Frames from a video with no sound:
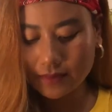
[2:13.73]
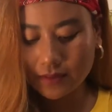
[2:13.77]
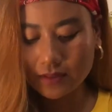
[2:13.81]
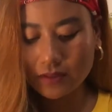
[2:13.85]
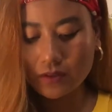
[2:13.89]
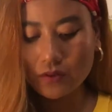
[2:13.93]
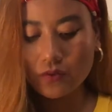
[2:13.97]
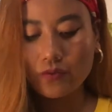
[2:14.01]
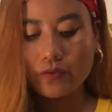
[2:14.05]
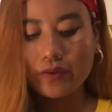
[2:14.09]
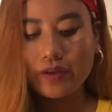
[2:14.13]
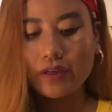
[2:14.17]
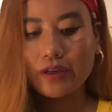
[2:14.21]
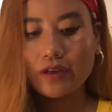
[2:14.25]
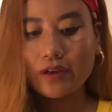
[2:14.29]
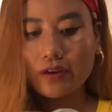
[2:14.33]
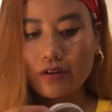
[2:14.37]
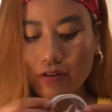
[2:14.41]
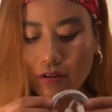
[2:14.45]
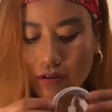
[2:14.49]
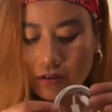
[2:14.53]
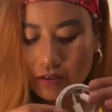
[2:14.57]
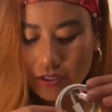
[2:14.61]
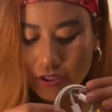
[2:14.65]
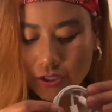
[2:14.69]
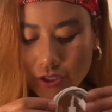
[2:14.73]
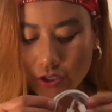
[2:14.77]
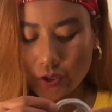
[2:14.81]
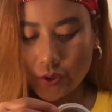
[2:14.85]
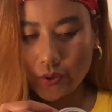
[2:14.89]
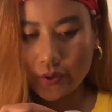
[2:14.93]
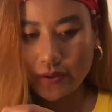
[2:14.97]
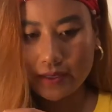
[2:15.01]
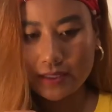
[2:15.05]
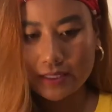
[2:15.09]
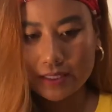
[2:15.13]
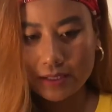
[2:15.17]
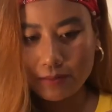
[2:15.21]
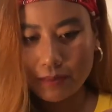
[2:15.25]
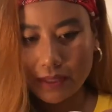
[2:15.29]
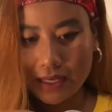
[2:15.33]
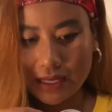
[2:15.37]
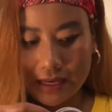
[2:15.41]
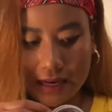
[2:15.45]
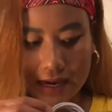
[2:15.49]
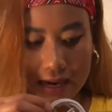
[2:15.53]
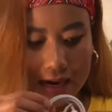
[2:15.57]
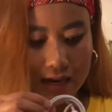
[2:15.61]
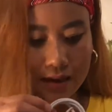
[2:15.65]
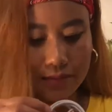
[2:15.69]
We got USB
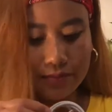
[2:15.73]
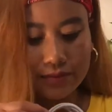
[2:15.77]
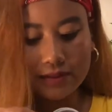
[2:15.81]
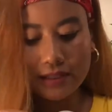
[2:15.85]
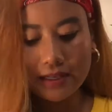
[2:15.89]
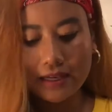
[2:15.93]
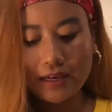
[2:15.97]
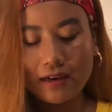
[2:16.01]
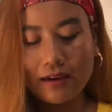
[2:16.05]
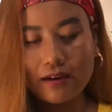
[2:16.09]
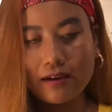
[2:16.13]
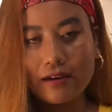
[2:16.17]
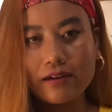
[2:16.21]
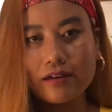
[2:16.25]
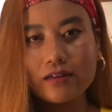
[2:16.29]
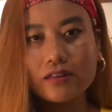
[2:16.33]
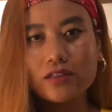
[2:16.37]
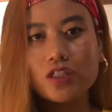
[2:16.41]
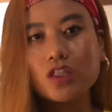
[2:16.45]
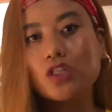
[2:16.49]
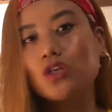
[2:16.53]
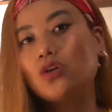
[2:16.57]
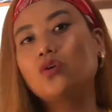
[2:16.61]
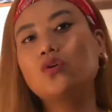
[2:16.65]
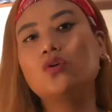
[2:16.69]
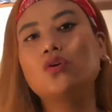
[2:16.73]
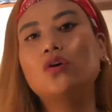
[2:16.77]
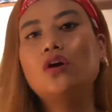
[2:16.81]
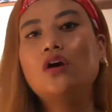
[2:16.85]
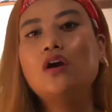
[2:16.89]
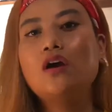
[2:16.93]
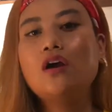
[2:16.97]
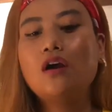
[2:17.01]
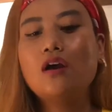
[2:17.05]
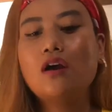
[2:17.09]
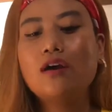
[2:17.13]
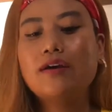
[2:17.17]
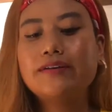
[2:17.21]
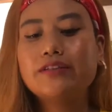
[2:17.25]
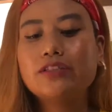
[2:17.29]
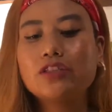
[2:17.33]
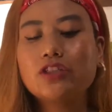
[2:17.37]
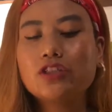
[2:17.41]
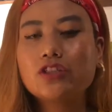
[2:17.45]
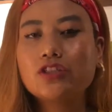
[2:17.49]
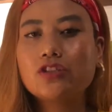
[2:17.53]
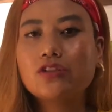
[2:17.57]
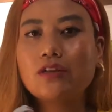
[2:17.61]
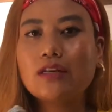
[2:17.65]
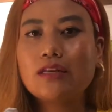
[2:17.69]
cable here, so
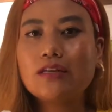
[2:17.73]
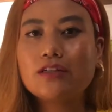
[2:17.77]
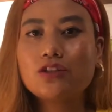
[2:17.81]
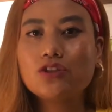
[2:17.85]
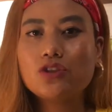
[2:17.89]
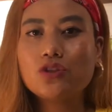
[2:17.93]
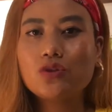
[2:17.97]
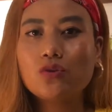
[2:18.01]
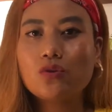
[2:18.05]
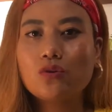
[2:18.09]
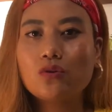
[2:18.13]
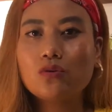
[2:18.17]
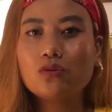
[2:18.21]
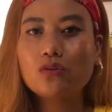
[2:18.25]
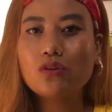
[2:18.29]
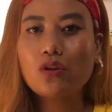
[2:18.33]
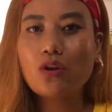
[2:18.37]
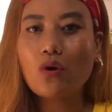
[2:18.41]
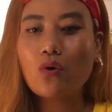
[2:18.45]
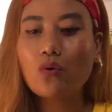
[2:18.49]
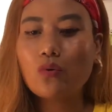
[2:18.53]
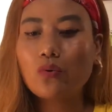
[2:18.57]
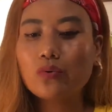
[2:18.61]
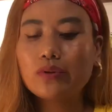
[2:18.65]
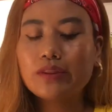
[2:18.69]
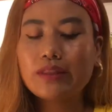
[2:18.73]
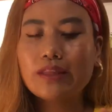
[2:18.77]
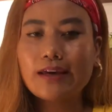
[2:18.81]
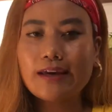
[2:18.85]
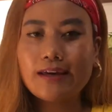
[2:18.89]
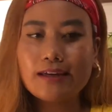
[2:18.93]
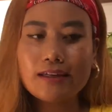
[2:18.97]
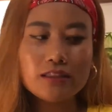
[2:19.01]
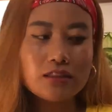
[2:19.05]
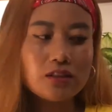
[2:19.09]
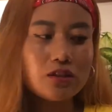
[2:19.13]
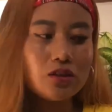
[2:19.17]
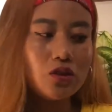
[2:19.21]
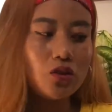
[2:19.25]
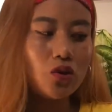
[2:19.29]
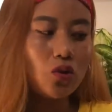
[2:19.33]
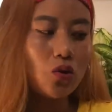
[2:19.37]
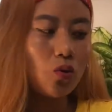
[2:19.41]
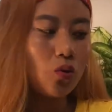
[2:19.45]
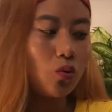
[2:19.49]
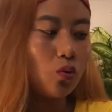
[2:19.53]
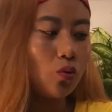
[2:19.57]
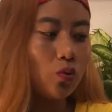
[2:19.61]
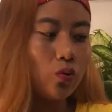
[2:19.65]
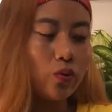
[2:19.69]
just to let you all know, there is
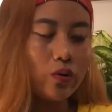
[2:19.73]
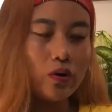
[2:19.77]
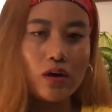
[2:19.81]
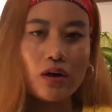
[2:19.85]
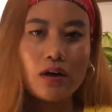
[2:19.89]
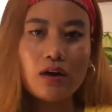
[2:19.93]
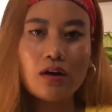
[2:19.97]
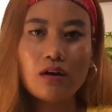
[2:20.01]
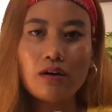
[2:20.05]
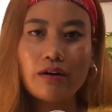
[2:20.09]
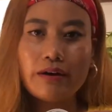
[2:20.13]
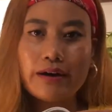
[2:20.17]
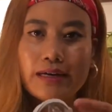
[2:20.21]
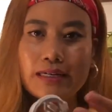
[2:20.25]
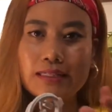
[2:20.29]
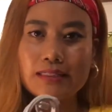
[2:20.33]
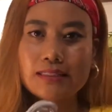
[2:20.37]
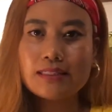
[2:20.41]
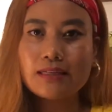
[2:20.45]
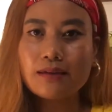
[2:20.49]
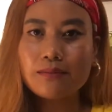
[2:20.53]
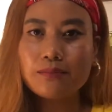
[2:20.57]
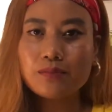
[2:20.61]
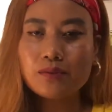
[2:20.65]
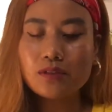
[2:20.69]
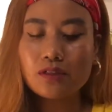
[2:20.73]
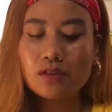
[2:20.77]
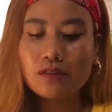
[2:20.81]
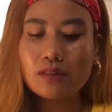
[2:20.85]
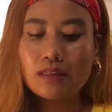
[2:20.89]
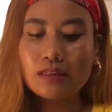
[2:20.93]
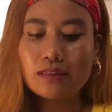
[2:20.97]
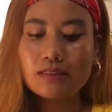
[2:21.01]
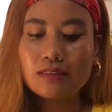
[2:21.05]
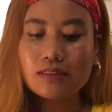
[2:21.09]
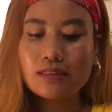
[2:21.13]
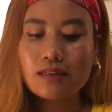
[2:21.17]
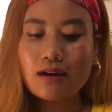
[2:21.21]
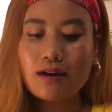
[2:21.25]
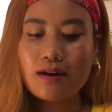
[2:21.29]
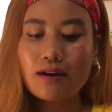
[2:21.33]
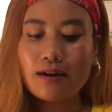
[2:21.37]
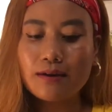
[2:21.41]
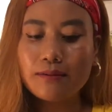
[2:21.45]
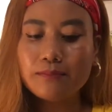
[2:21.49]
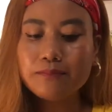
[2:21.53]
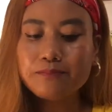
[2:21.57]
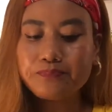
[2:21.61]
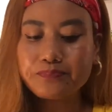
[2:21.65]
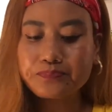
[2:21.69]
no adapter this
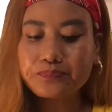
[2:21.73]
time.